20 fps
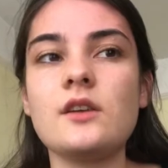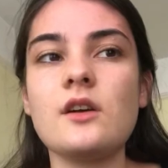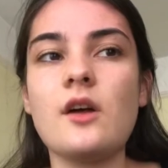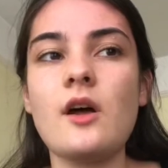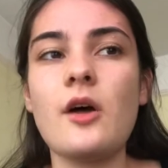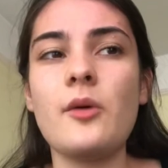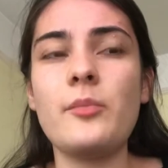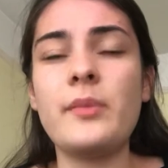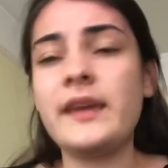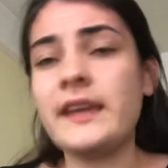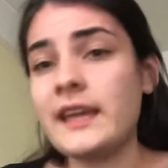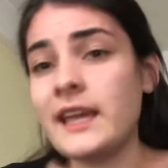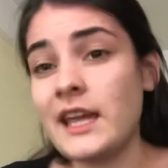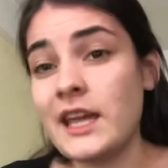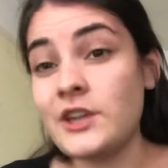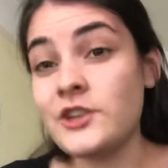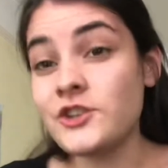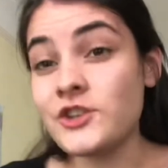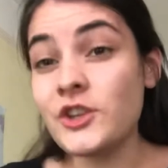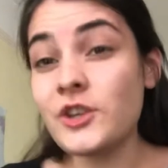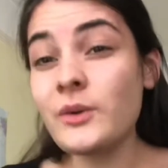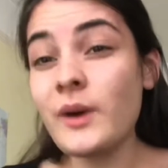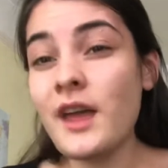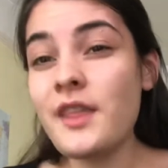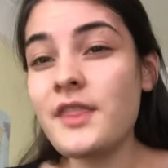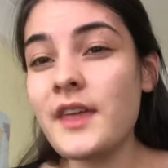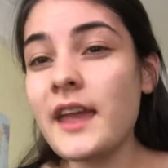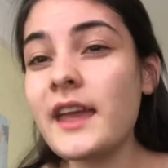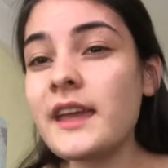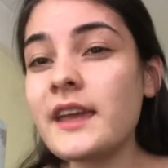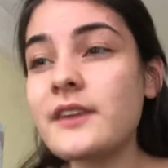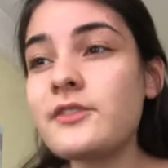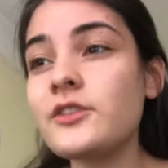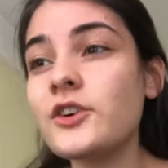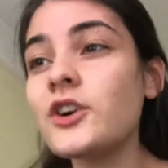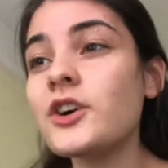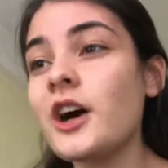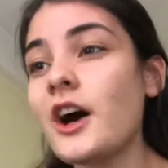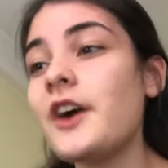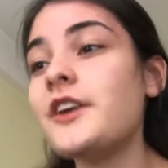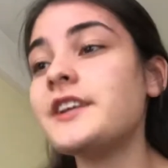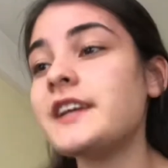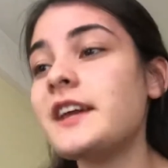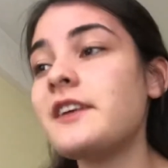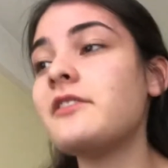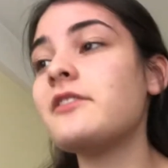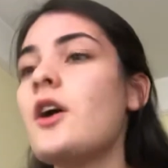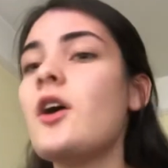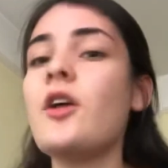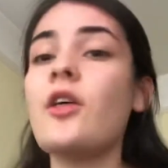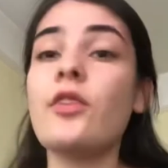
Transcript: a big issue, I think, for Cardiff.